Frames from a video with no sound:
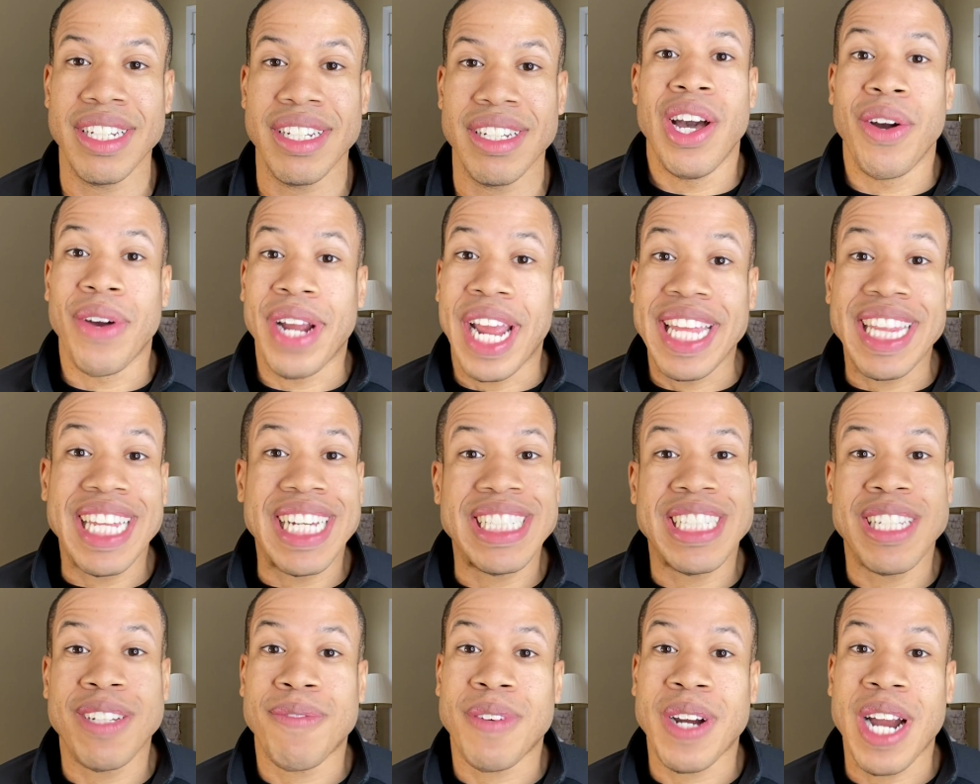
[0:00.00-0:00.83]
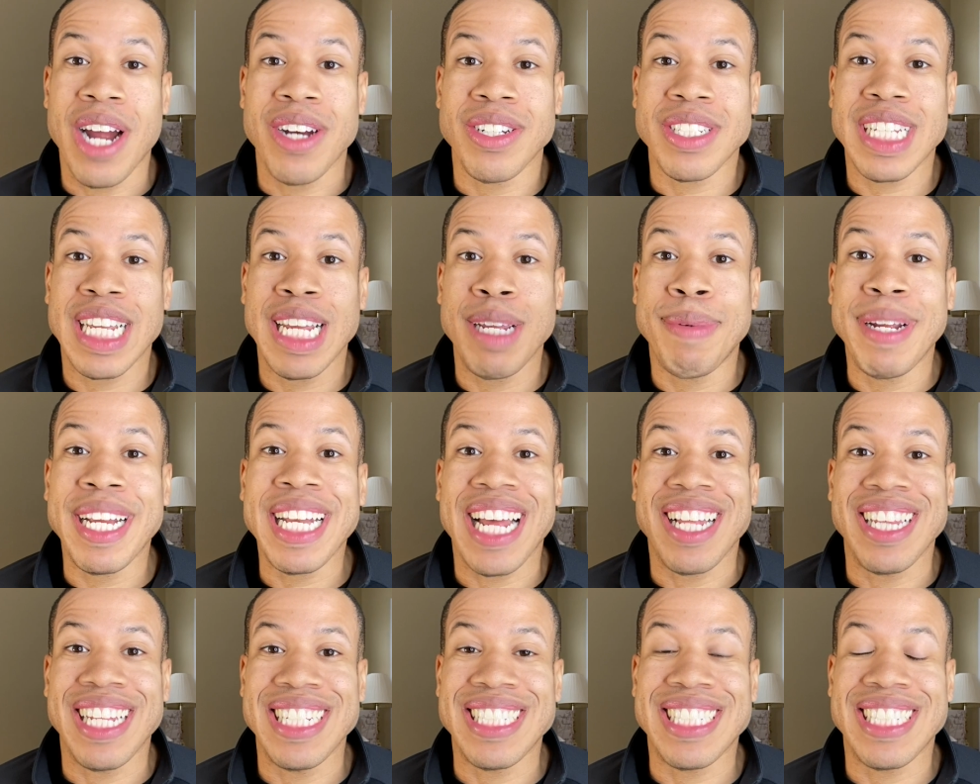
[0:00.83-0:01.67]
Okay, that's it for housekeeping.
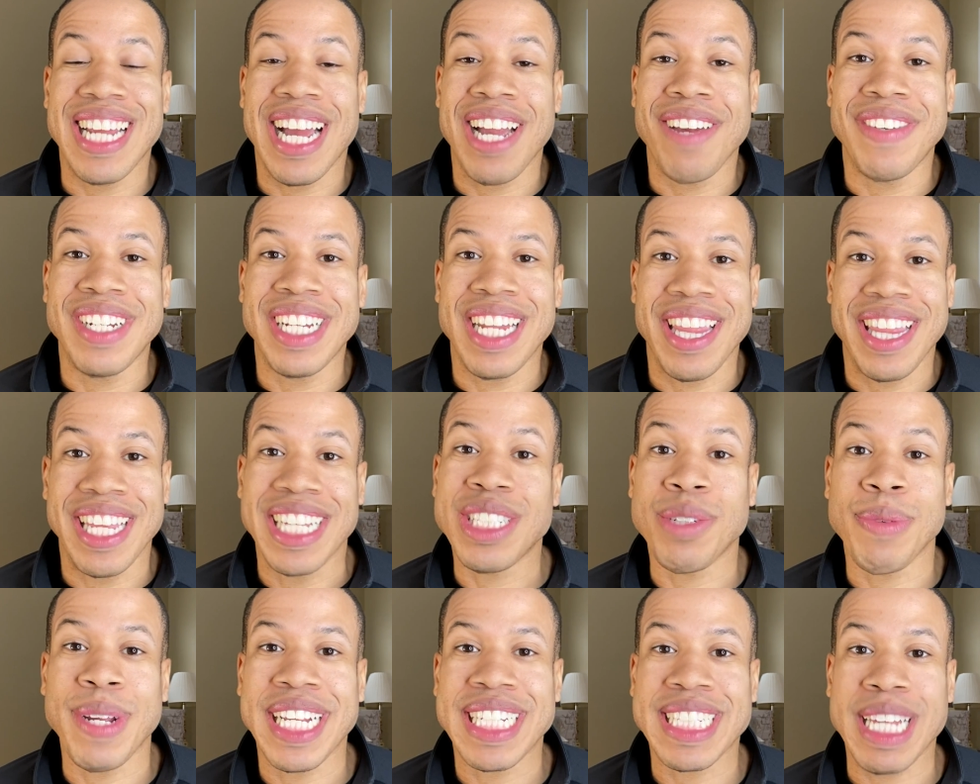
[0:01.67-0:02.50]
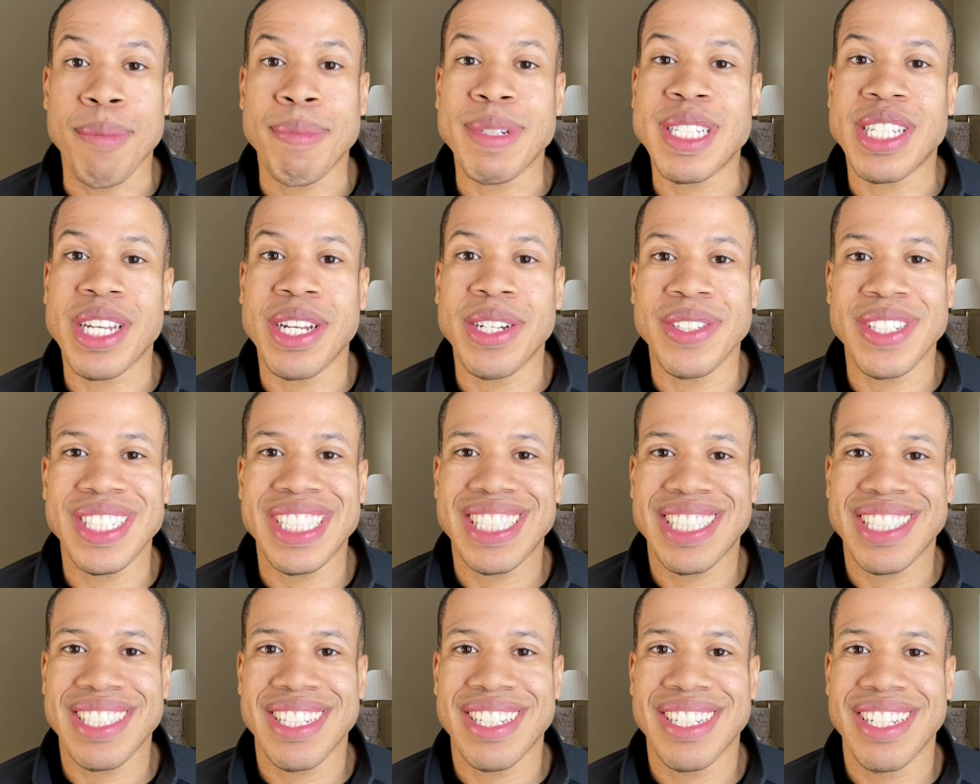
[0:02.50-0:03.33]
Now let's dive into this week's
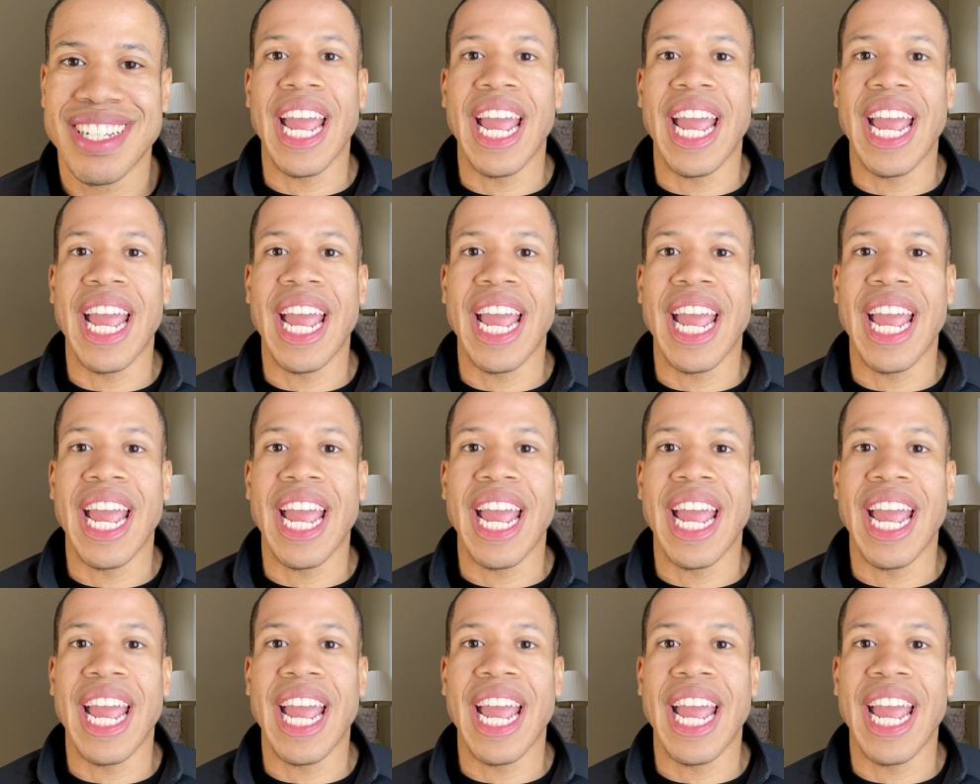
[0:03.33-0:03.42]
episodes.